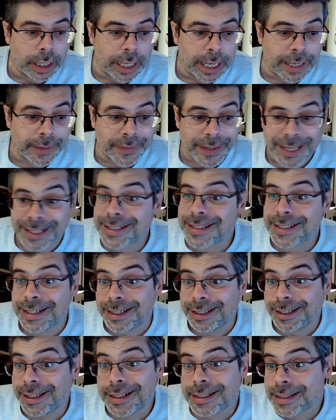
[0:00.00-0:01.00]
And that's
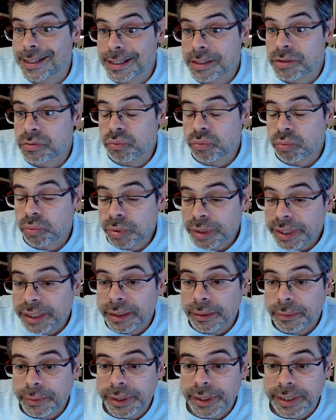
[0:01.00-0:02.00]
it. It's
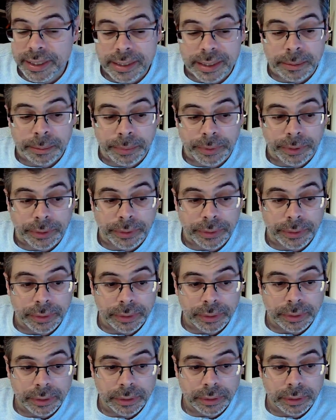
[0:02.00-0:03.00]
really, really simple.
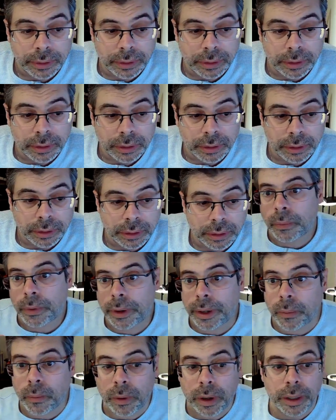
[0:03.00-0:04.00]
What
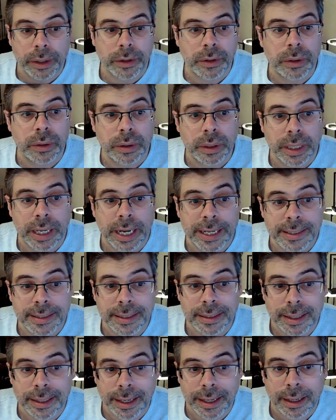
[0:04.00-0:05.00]
I want you guys
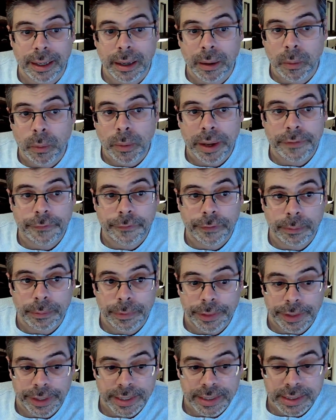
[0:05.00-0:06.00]
to take away
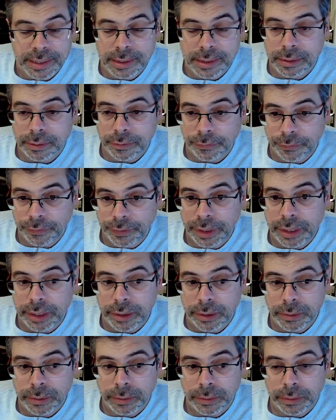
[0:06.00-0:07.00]
from this
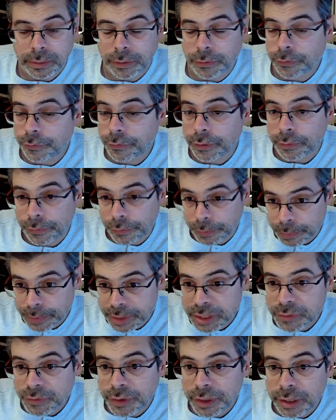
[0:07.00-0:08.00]
video, or from
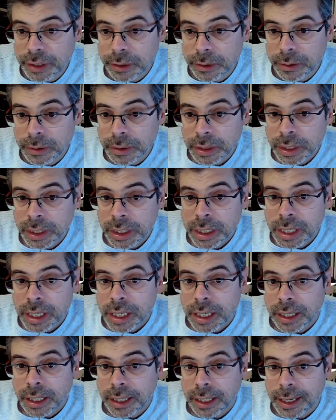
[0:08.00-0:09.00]
this video,
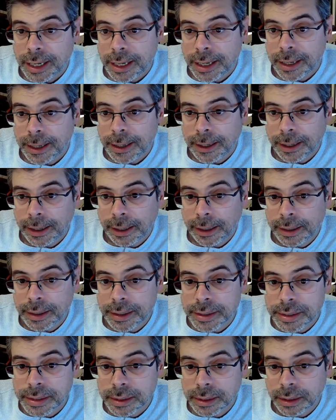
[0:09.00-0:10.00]

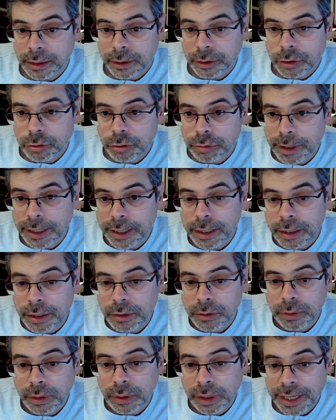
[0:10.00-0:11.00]
is try to
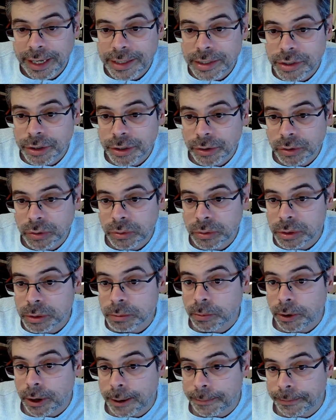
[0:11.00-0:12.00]
utilize your tools
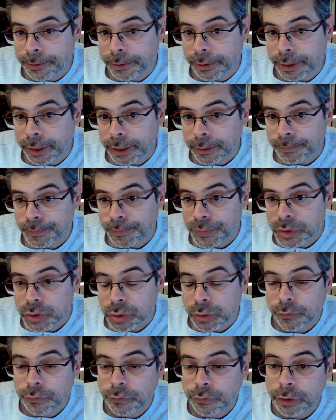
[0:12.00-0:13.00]
properly.
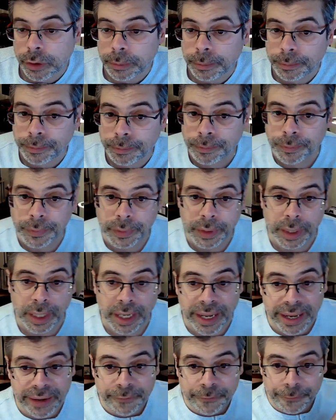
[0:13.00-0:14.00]
So from
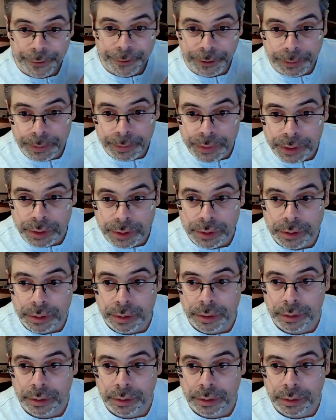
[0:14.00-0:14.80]
HitFilms,